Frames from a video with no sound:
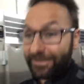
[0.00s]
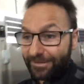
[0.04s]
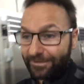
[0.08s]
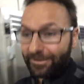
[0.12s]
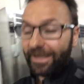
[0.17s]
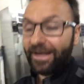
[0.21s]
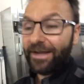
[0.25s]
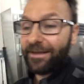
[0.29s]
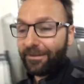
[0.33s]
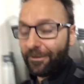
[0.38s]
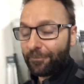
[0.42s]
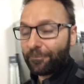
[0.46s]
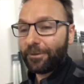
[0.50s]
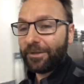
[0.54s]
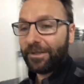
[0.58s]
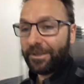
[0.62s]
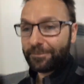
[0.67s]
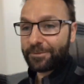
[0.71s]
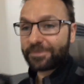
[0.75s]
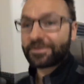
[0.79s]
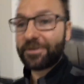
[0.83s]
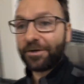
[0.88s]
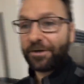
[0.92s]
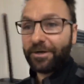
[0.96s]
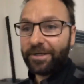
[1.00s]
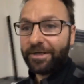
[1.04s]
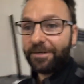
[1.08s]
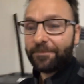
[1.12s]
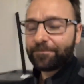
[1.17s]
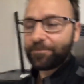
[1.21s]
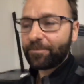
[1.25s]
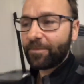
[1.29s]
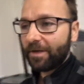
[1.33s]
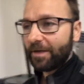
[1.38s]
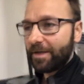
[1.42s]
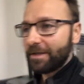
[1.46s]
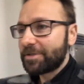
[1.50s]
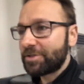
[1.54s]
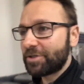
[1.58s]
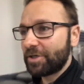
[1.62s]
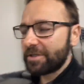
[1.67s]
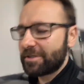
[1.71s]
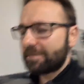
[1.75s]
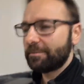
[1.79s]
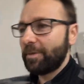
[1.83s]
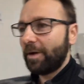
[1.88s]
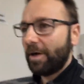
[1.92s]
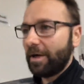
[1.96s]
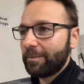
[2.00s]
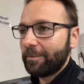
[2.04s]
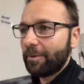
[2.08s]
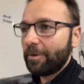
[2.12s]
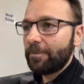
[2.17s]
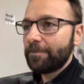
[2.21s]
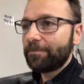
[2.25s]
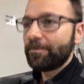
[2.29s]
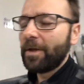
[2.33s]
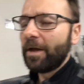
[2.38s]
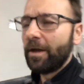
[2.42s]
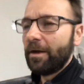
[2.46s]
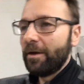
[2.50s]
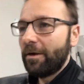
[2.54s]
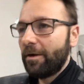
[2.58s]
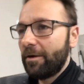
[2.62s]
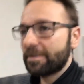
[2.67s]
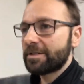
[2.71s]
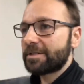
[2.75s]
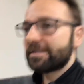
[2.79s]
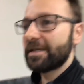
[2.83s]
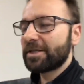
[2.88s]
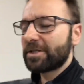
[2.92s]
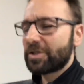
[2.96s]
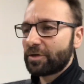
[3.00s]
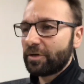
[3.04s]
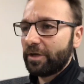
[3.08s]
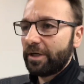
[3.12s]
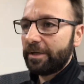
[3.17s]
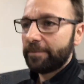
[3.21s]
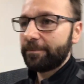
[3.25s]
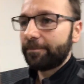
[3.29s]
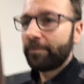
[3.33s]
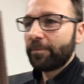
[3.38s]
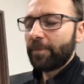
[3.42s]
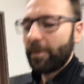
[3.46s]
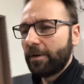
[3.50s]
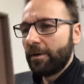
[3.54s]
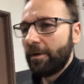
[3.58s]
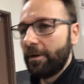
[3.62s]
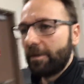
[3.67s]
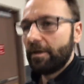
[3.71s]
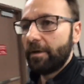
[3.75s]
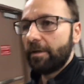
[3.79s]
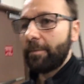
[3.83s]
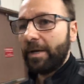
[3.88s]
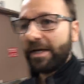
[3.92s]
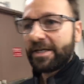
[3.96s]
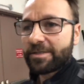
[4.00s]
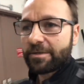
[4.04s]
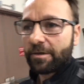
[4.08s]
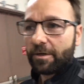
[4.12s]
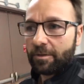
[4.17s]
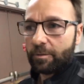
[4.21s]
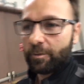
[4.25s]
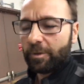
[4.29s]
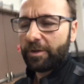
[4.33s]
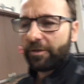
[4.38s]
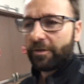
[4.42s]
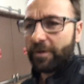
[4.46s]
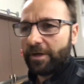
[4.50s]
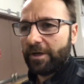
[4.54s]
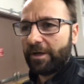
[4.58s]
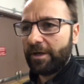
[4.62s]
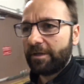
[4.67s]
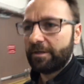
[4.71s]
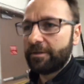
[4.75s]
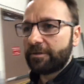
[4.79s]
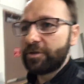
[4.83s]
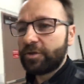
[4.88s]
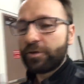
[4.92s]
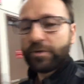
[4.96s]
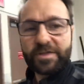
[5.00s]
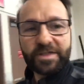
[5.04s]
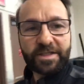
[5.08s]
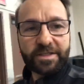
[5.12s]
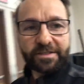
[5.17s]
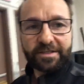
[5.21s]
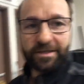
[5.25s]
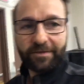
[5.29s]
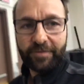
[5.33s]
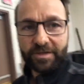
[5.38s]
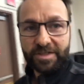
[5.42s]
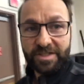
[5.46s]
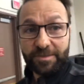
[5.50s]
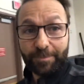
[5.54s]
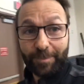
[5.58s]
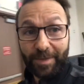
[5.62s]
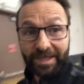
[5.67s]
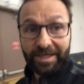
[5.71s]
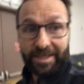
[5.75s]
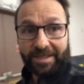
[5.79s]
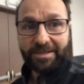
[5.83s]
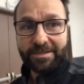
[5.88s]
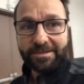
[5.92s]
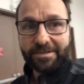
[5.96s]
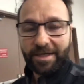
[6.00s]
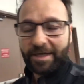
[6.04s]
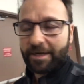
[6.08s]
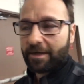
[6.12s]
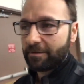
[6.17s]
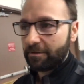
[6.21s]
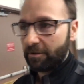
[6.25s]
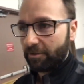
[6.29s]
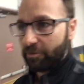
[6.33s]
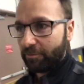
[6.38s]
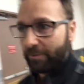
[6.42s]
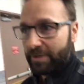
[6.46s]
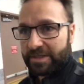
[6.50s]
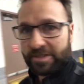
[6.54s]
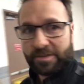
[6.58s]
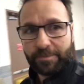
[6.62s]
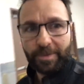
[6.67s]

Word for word: the, the, hand that really was dirty against Justin Bonomo on 6th Street, I started with uh, do 6-7 of spades. I got the 3 of